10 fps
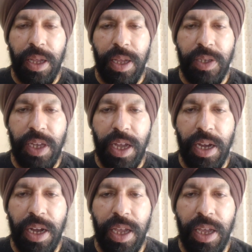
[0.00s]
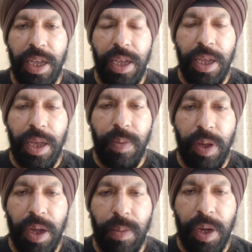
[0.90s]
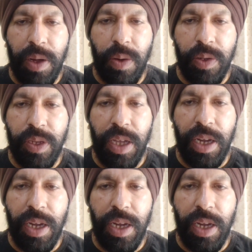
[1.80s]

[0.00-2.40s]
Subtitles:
And secondly, if you come across